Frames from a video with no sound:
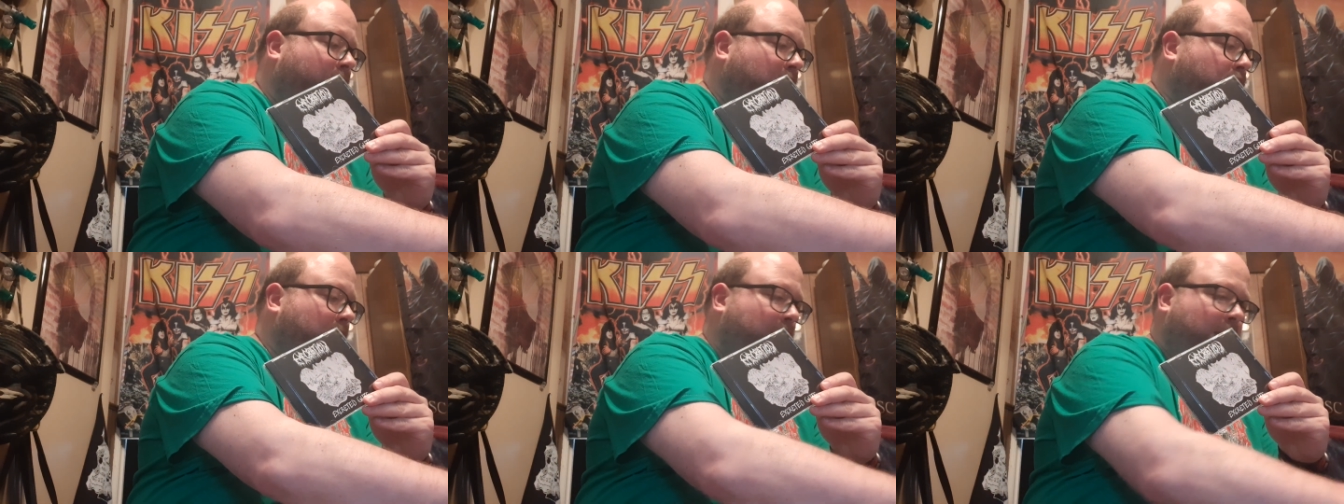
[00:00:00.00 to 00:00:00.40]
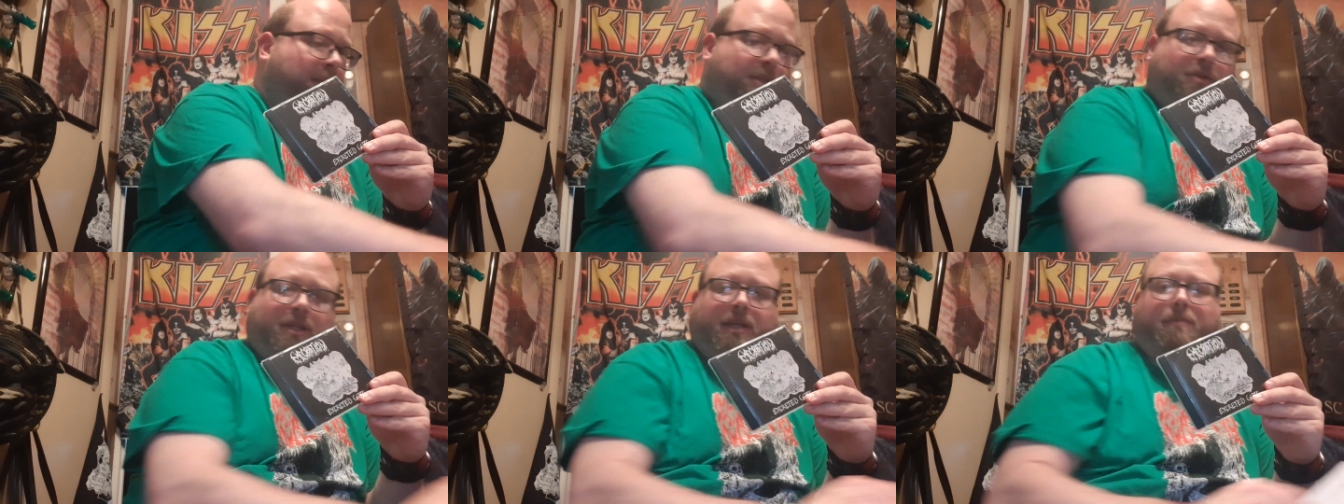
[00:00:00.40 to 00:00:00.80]
Then you get
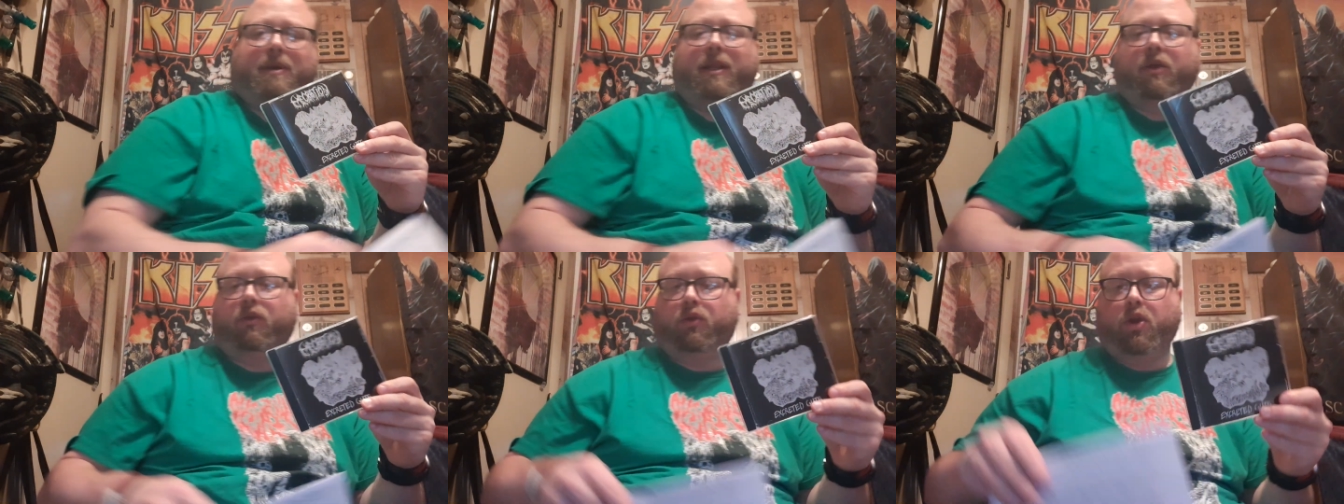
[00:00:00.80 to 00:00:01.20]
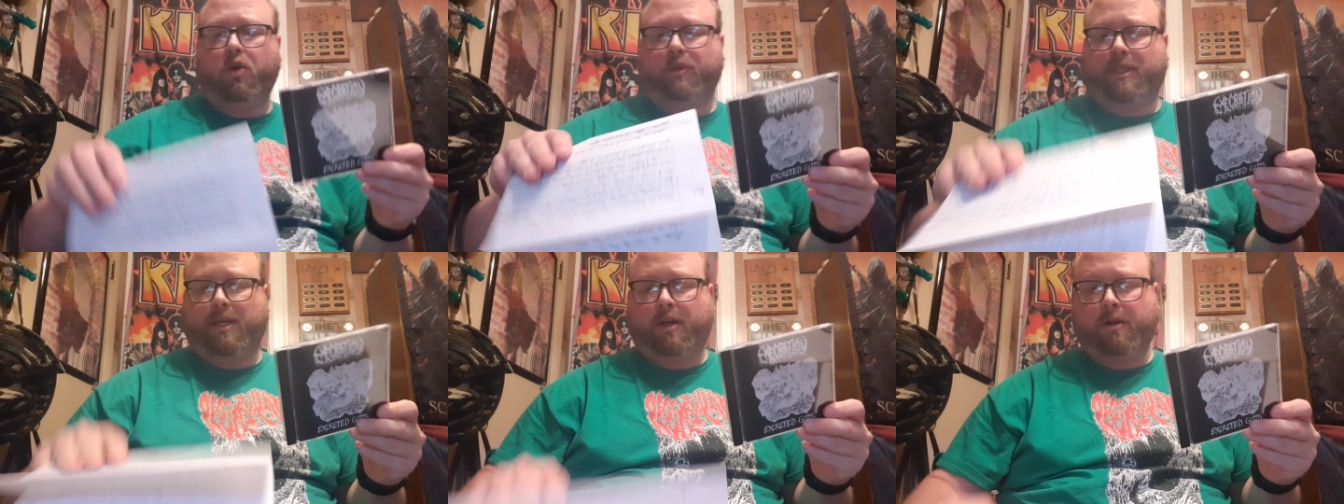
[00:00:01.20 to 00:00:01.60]
into, you know, the
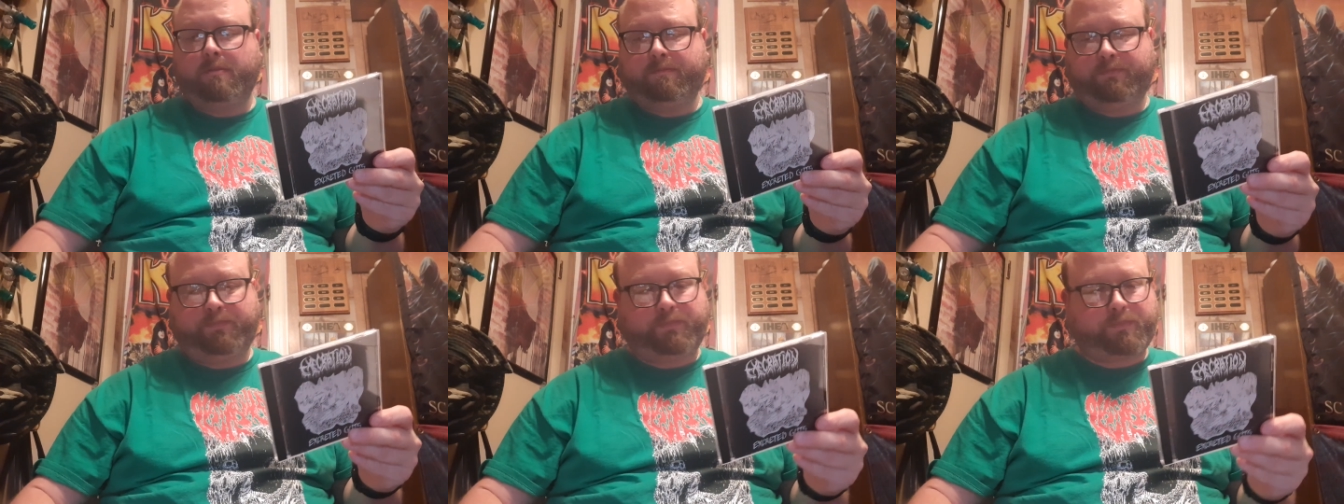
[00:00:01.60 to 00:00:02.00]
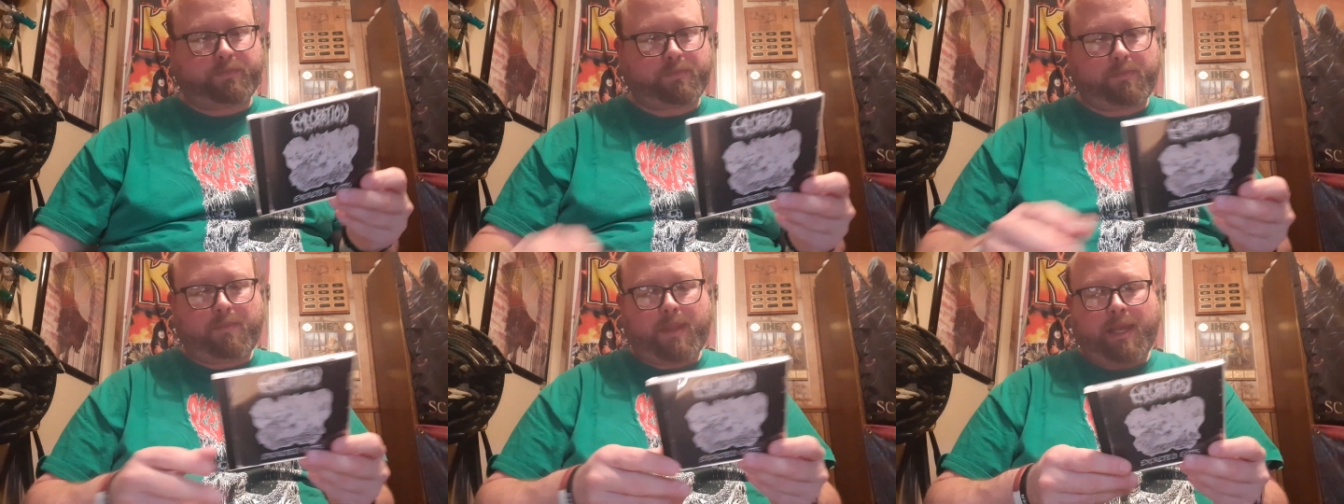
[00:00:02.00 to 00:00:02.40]
notes here.
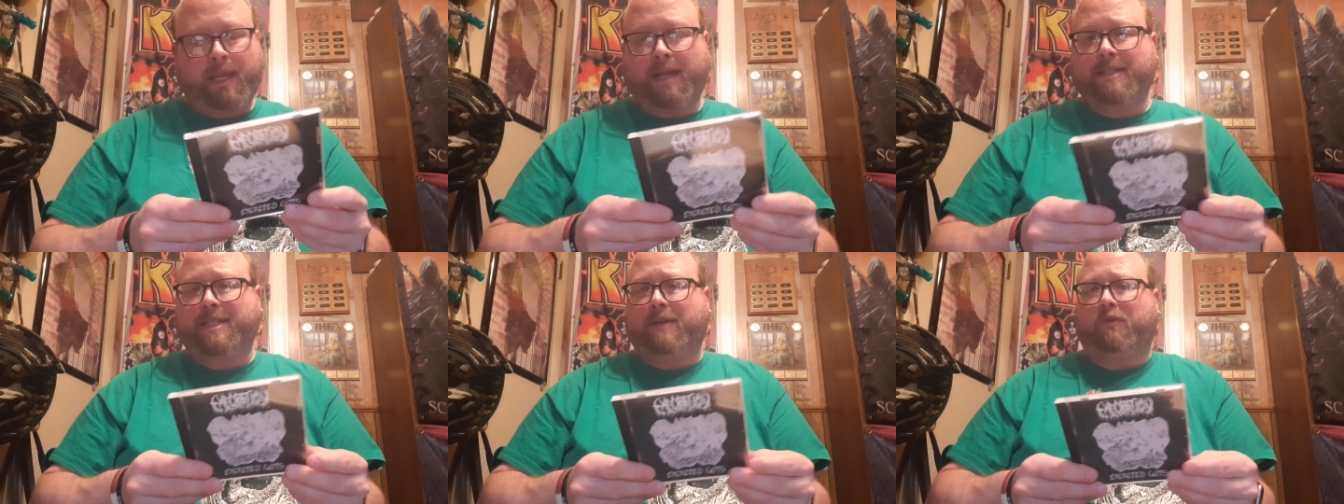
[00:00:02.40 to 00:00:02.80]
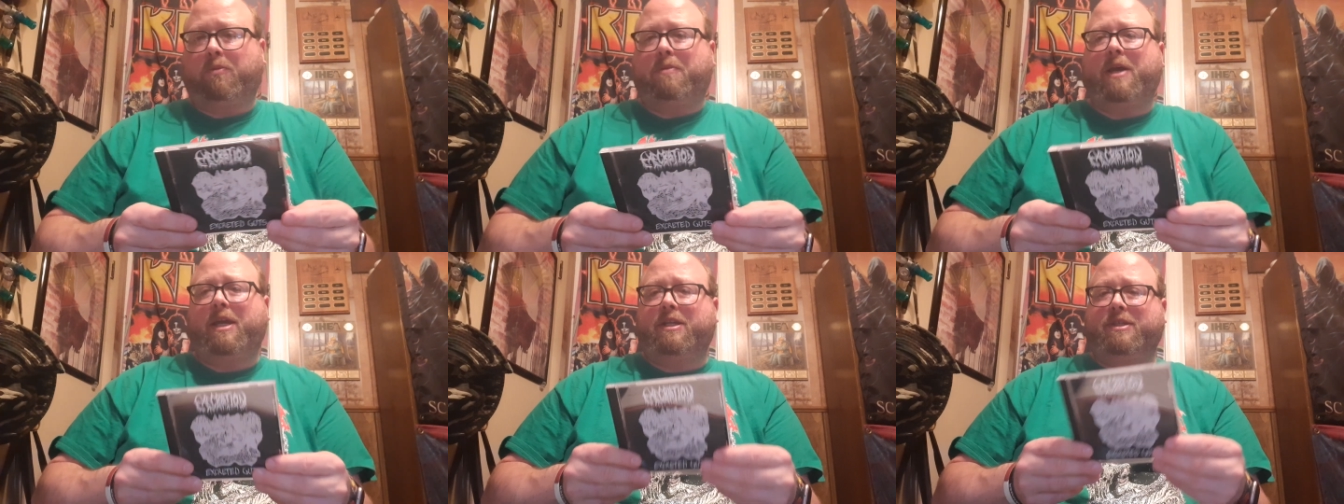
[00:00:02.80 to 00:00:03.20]
Got several
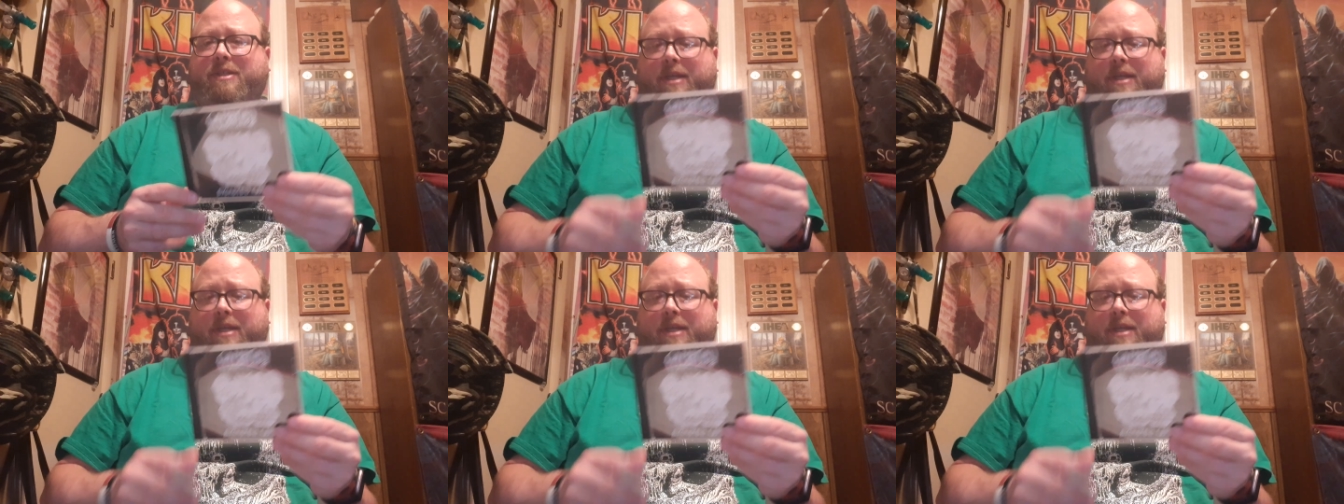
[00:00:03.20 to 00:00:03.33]
pages